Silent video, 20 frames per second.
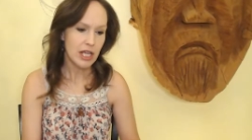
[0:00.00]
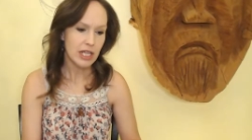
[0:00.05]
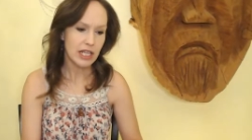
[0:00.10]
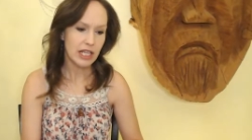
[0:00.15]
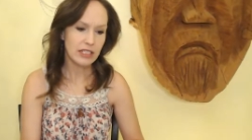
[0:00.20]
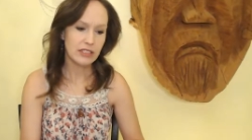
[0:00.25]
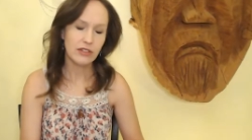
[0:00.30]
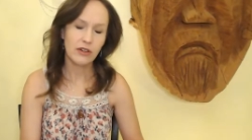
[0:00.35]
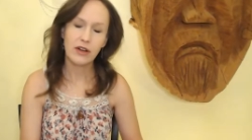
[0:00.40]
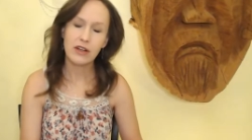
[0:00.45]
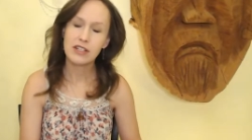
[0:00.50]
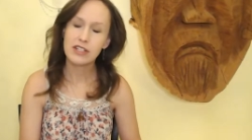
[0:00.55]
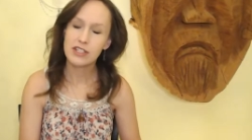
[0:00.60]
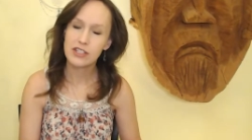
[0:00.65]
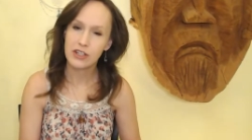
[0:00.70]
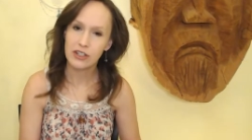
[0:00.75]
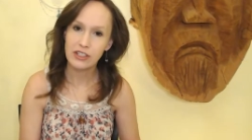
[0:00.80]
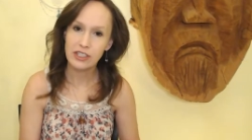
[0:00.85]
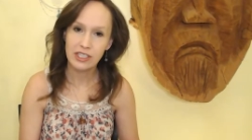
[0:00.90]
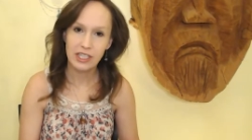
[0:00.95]

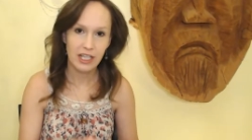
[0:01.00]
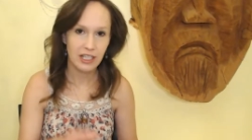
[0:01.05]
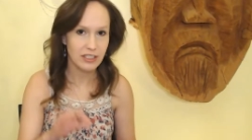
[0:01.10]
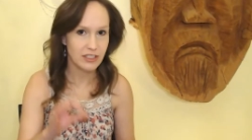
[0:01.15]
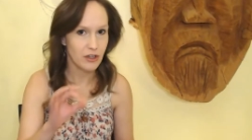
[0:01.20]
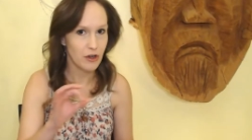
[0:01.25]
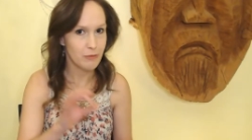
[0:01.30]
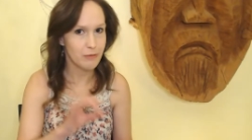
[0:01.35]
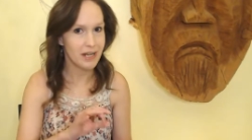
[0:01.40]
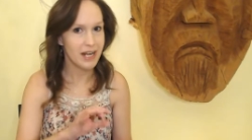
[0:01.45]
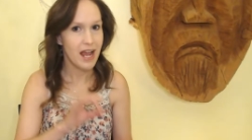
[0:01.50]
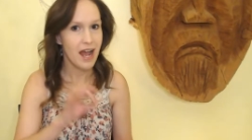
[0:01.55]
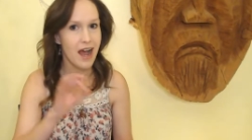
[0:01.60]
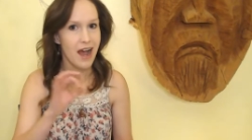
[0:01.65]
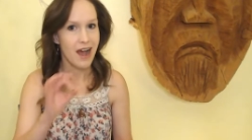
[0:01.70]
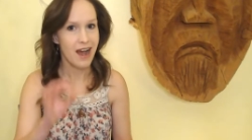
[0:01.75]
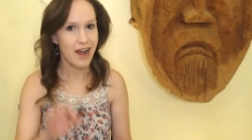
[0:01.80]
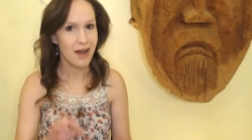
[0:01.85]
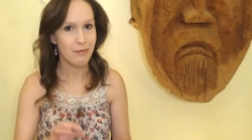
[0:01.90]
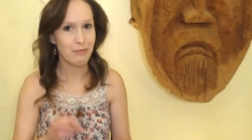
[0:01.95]
uncertain. Things are a bit
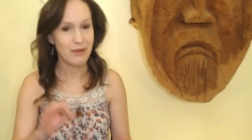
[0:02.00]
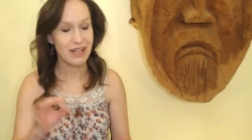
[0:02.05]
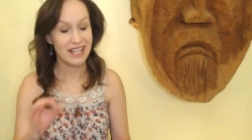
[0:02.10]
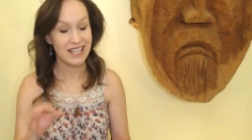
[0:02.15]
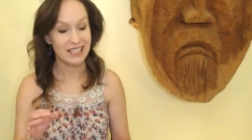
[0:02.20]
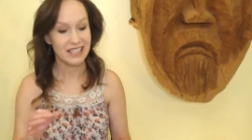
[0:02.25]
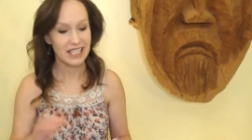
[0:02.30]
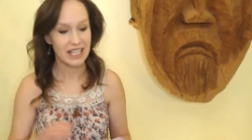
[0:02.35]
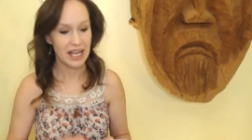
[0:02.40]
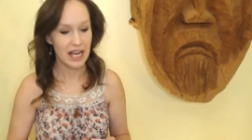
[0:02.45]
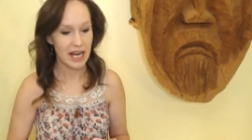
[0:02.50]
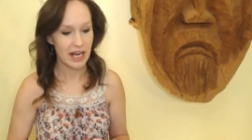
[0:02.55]
up in the